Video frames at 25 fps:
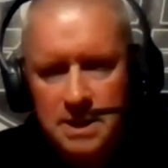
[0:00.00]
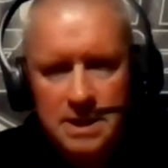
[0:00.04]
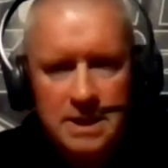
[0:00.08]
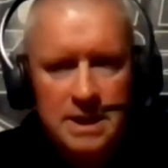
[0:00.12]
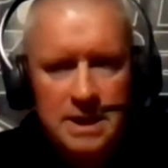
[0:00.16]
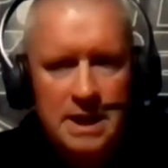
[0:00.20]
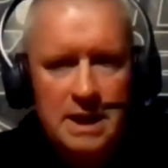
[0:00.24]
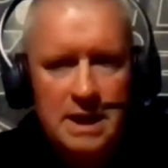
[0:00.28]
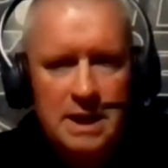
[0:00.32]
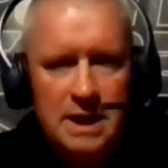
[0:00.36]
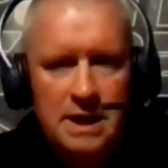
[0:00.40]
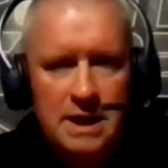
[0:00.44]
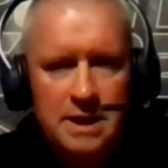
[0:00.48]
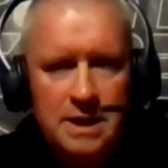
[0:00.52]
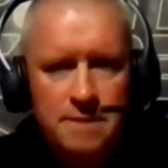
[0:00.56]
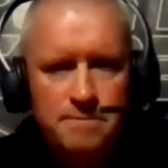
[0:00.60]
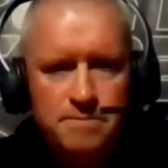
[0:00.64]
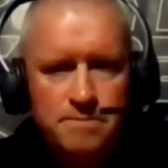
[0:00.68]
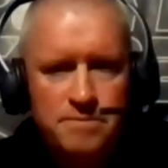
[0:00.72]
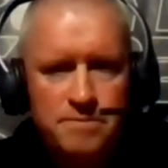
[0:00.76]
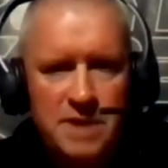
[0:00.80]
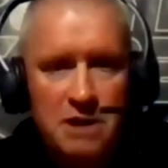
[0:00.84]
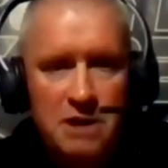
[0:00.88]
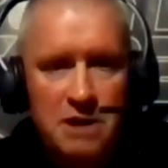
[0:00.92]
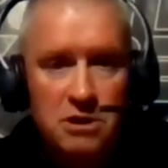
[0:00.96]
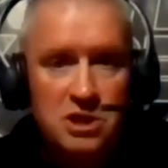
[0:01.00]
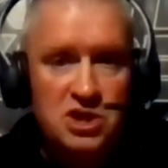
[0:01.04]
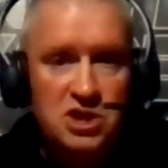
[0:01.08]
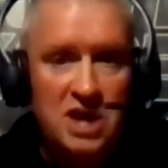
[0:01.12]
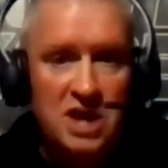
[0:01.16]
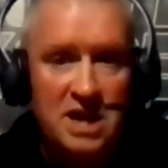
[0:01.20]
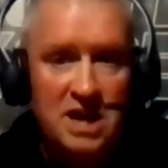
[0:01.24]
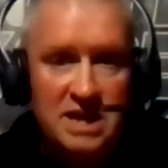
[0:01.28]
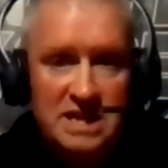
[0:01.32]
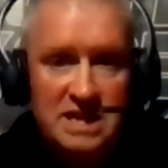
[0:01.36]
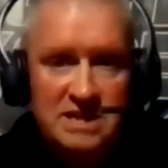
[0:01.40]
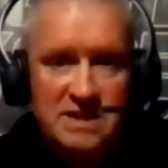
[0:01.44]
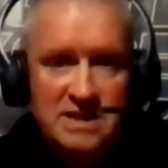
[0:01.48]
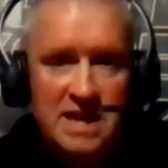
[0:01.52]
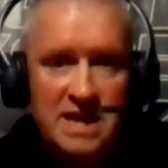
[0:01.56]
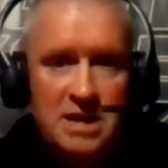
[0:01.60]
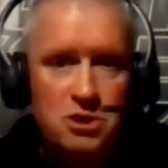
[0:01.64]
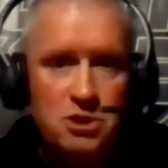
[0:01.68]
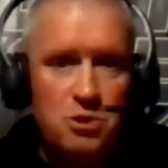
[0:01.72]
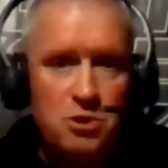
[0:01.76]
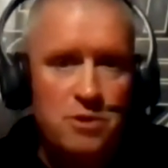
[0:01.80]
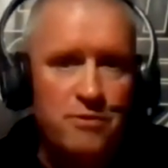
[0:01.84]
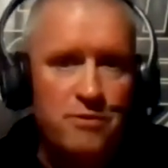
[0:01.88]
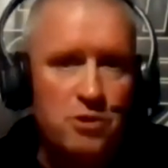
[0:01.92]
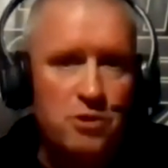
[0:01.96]
down at Shawnee State
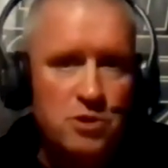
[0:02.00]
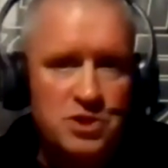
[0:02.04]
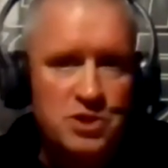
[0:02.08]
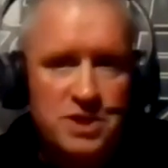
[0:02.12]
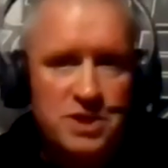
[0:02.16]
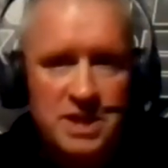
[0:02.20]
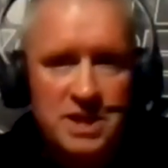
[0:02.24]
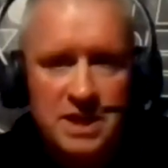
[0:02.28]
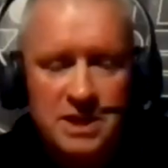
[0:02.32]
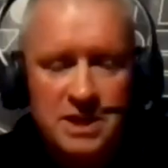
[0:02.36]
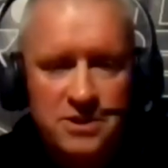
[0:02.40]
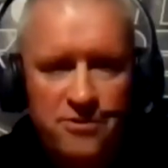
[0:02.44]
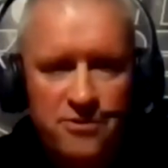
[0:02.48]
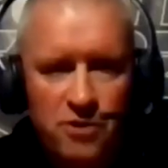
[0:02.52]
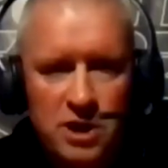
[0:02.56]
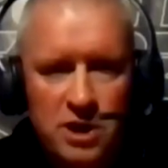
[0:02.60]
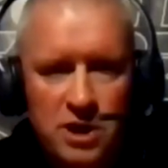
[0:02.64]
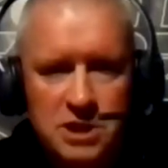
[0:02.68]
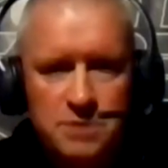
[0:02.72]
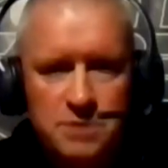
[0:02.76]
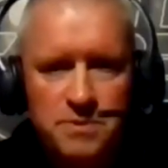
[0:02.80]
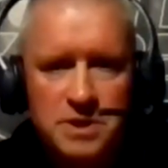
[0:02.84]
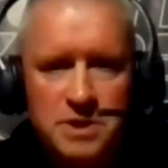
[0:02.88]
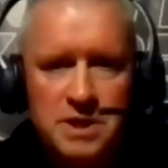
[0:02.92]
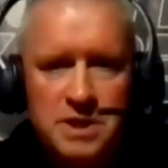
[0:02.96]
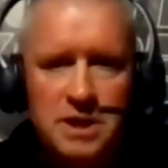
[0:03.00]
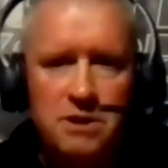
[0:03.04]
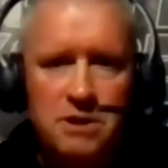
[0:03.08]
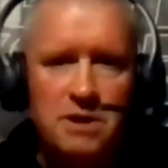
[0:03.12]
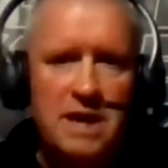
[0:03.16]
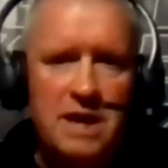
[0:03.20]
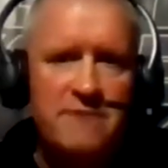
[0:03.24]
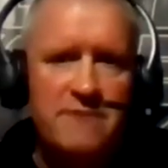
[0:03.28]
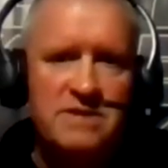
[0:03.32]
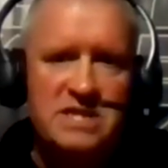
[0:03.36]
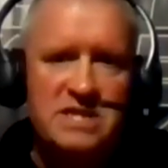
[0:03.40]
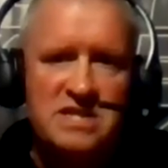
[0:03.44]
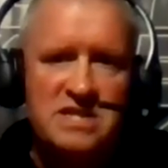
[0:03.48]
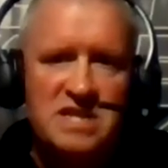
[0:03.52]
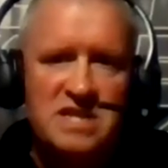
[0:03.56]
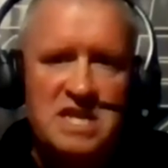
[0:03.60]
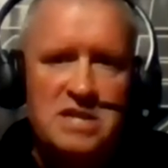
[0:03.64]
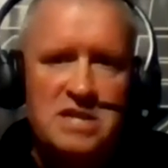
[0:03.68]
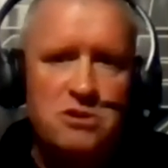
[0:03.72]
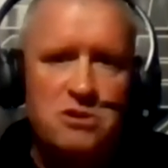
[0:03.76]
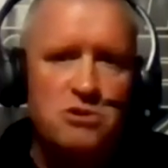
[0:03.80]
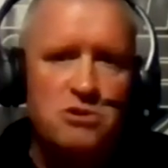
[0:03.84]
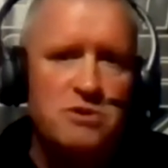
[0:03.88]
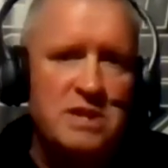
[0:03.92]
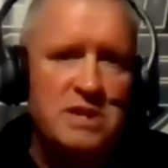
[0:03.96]
University in his freshman year. I have a
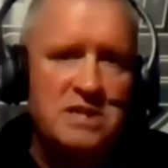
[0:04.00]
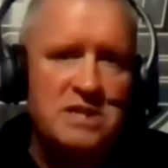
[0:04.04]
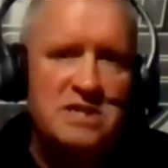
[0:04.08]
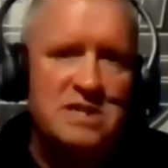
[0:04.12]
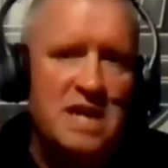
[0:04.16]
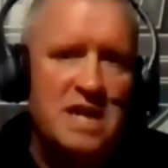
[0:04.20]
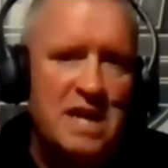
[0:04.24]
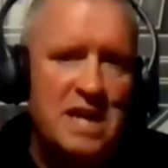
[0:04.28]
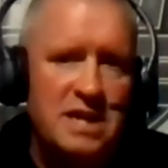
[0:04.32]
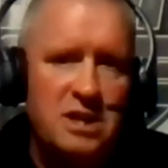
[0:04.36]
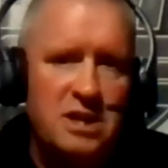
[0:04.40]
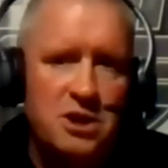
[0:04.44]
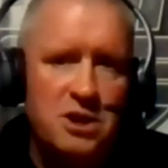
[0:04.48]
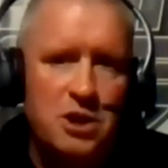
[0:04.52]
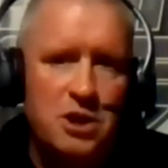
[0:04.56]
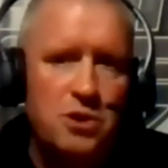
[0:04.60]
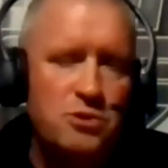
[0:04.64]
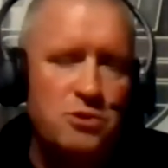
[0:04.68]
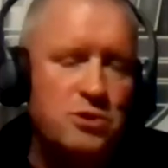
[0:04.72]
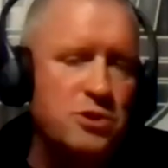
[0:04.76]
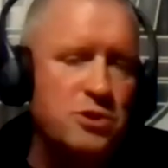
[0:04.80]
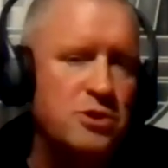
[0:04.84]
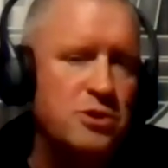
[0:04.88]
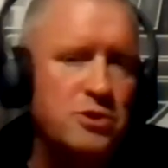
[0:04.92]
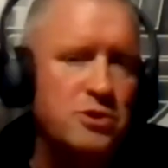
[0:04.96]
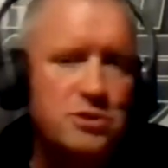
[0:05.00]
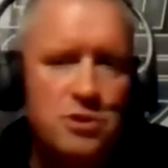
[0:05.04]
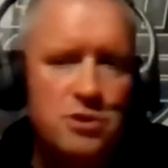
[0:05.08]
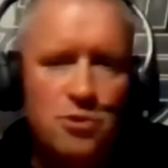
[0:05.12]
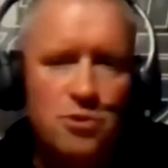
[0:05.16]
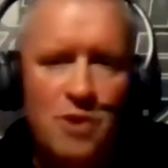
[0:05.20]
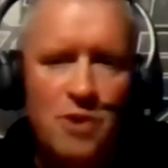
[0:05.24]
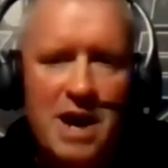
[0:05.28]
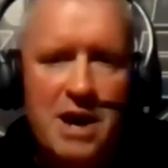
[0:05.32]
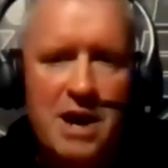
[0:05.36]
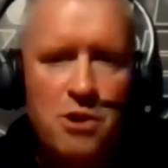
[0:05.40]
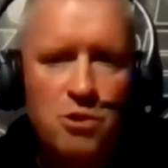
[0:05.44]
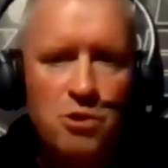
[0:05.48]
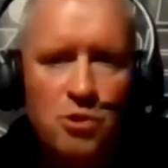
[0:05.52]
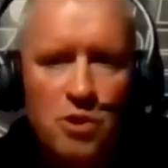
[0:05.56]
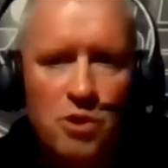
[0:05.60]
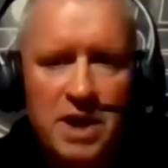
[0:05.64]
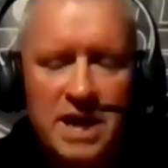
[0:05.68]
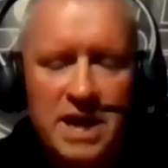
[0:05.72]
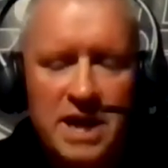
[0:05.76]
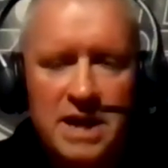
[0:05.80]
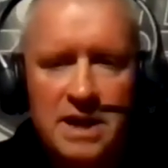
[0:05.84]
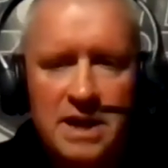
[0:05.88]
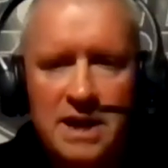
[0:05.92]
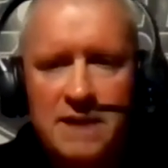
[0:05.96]
senior that's signed to go to Rio
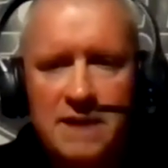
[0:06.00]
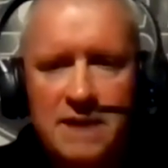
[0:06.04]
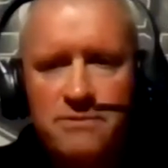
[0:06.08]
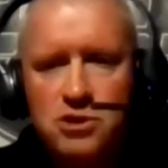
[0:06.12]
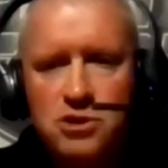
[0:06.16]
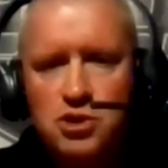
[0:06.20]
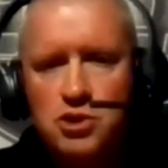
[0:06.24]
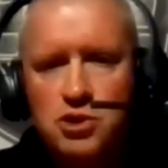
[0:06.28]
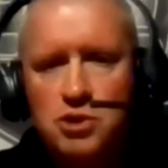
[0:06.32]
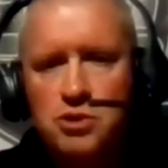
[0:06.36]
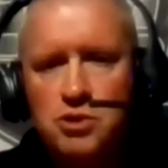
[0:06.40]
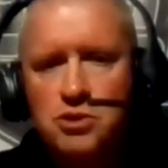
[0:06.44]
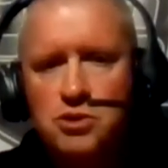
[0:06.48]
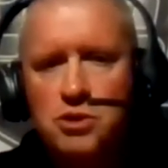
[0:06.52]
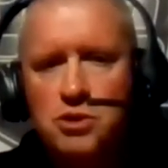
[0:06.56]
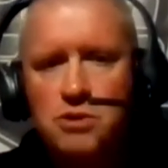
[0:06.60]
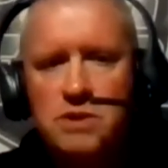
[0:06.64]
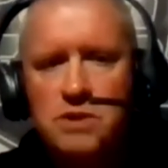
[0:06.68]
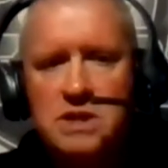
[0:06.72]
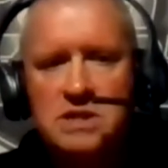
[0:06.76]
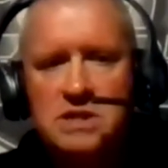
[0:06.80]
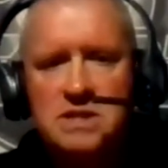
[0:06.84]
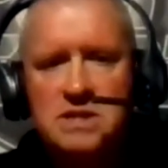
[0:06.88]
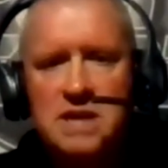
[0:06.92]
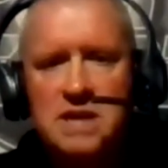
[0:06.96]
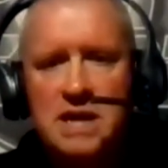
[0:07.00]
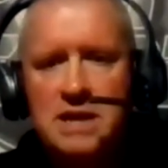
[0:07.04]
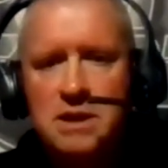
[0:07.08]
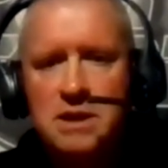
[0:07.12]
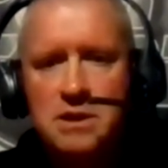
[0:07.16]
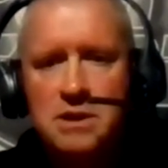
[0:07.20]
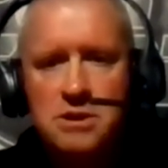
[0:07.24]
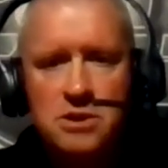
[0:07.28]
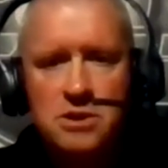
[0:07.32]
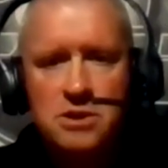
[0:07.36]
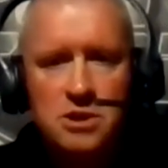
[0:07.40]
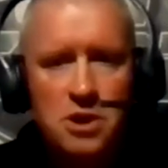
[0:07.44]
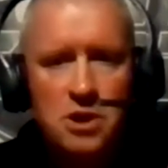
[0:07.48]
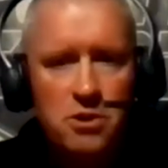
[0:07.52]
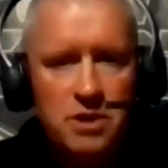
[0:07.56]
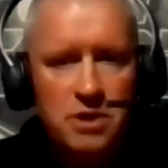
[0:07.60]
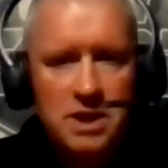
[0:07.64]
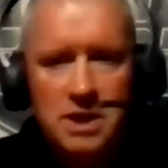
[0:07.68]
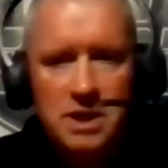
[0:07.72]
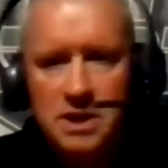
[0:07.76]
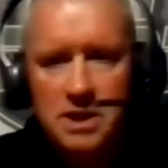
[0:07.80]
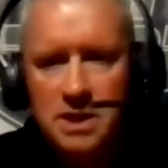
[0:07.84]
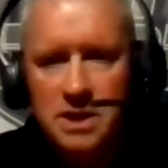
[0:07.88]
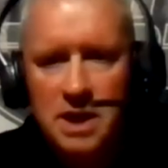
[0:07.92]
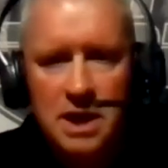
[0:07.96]
Grande. I have a junior that's signed to go to
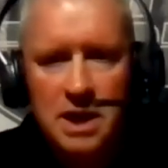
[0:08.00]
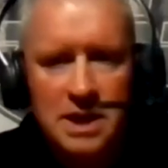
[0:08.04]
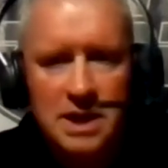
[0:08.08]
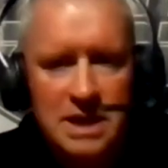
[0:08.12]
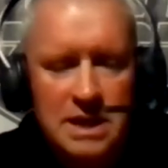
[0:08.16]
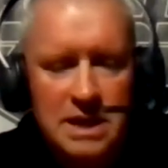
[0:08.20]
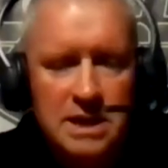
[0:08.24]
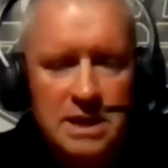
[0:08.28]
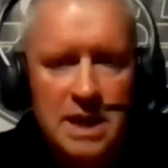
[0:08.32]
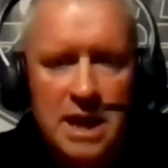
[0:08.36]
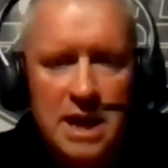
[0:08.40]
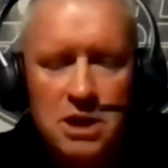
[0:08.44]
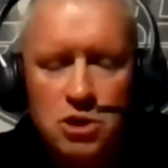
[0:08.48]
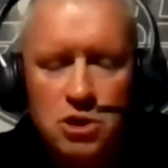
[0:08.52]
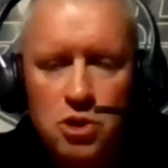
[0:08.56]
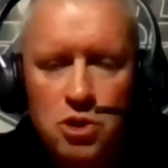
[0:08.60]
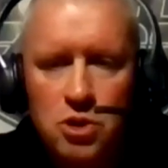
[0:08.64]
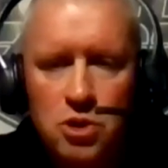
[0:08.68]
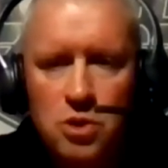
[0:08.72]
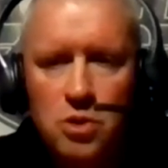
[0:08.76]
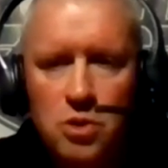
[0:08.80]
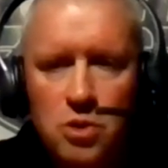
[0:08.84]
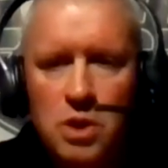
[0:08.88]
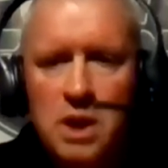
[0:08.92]
EKU.